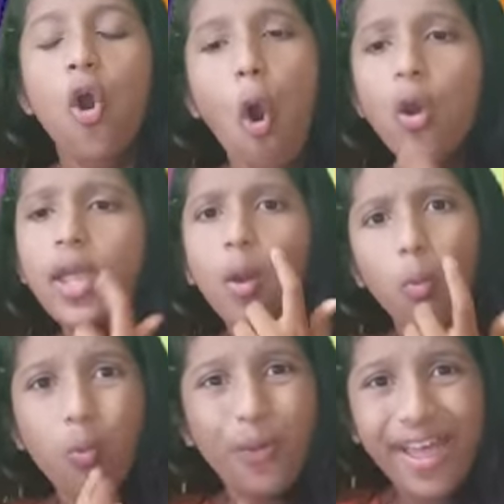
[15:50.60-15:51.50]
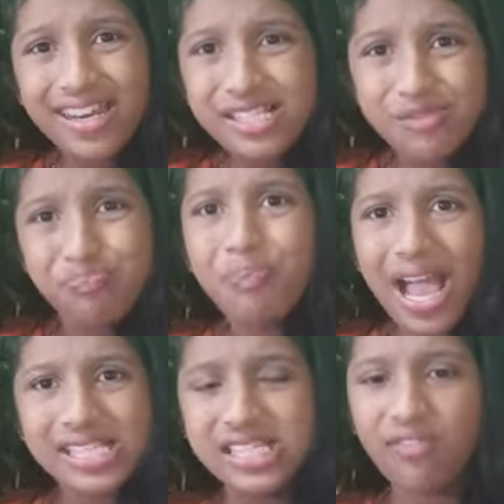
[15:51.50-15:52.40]
Okay, where
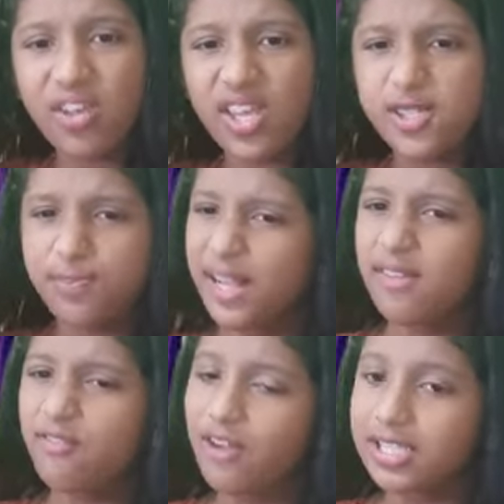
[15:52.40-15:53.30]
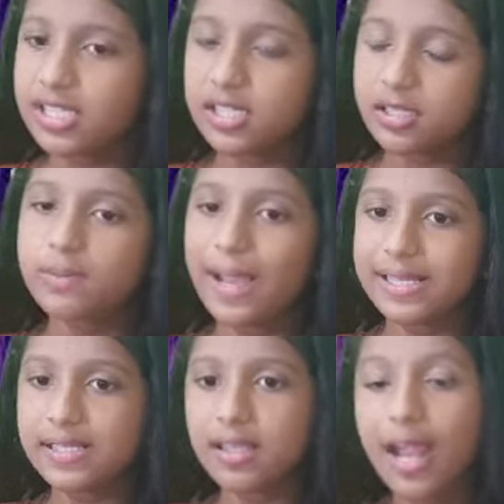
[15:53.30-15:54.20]
spicy, we feel
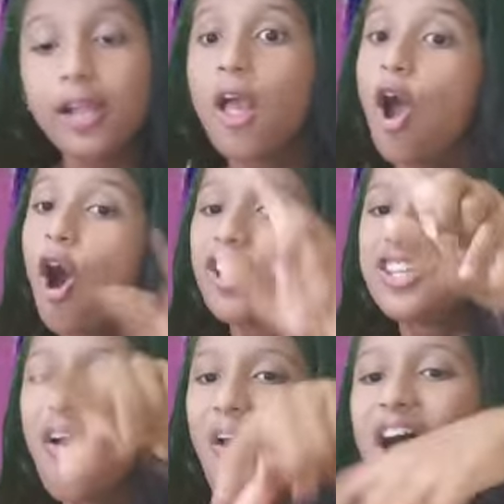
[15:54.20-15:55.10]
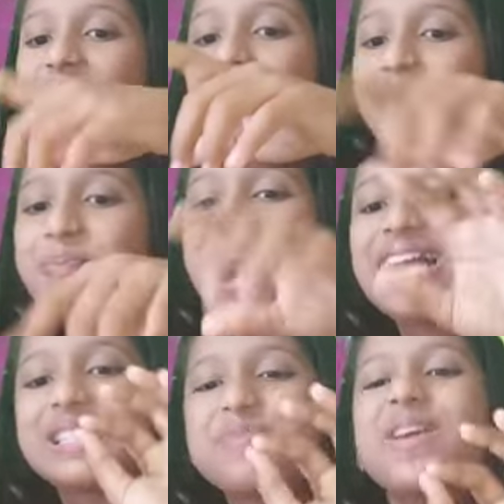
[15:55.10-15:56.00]
spicy, right? The all
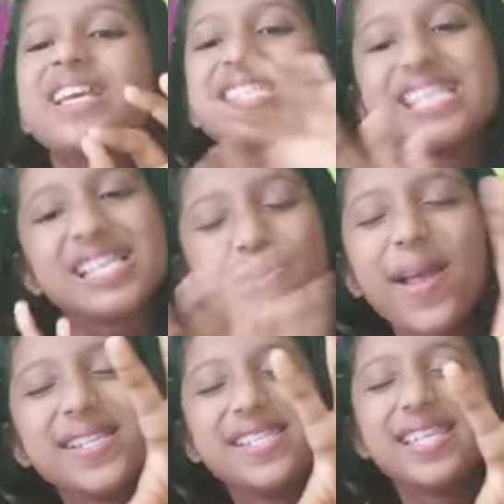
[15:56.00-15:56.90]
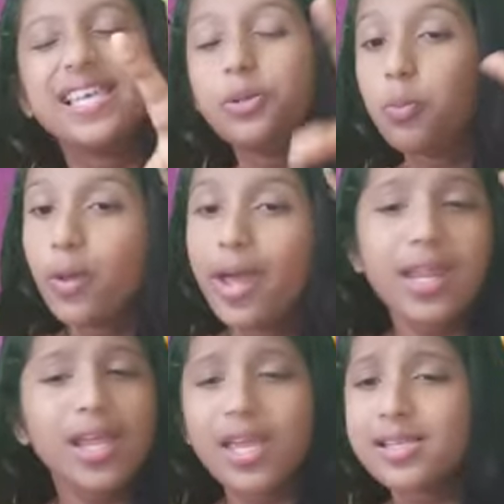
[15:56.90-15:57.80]
parts make the spicy.
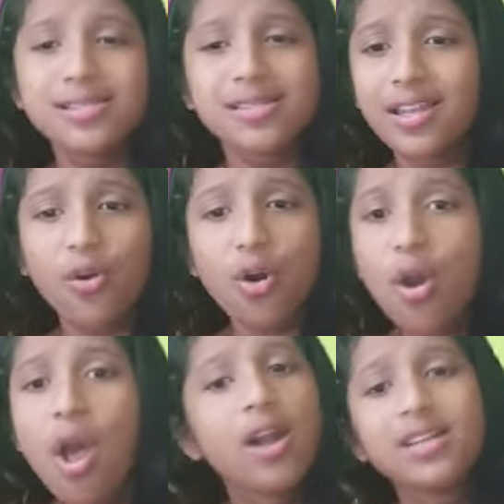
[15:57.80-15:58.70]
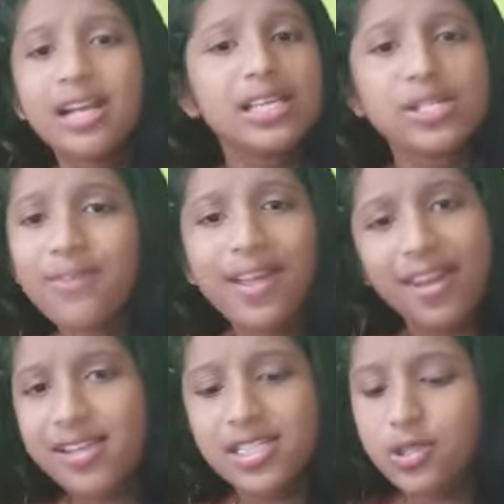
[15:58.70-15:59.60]
Very easy, no? Tongue is
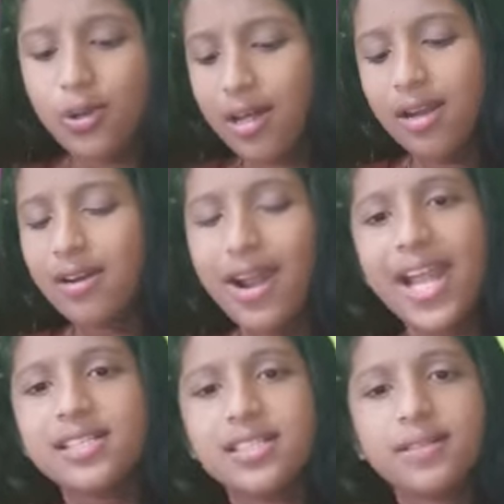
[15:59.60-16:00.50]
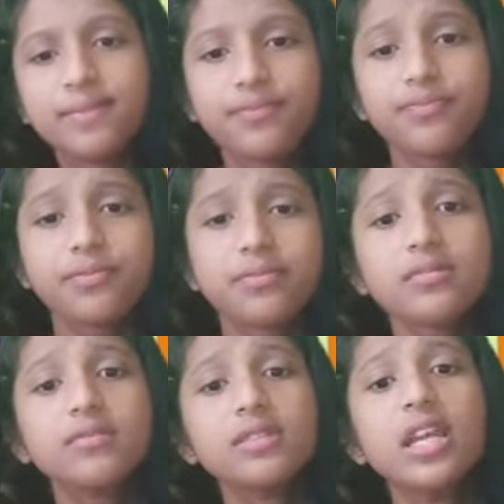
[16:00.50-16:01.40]
very easy to learn,
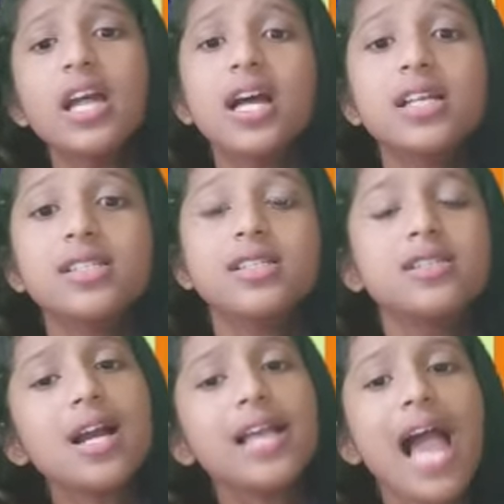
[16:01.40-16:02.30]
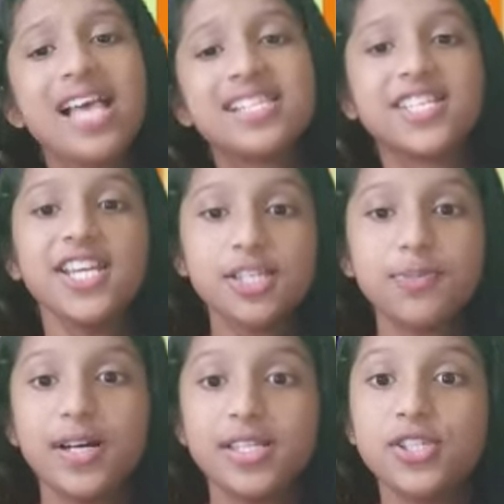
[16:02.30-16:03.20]
right? The tongue has
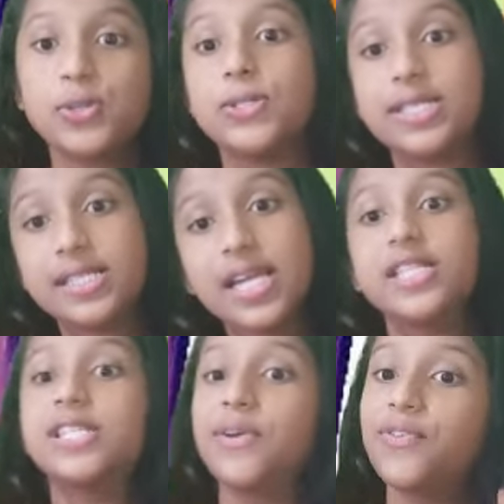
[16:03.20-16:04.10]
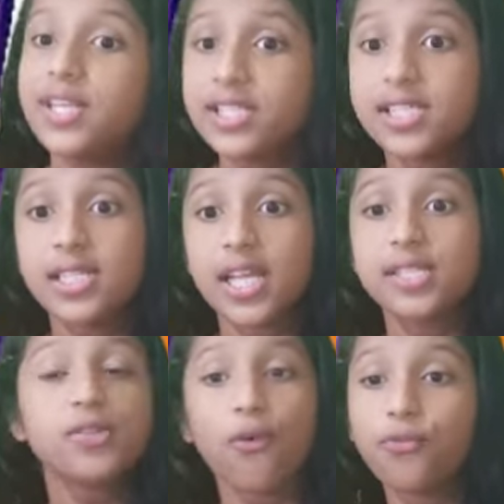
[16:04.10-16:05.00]
taste buds to detect different
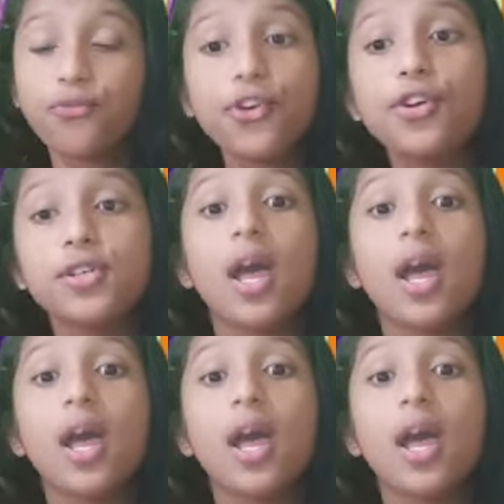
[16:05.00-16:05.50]
tastes of food.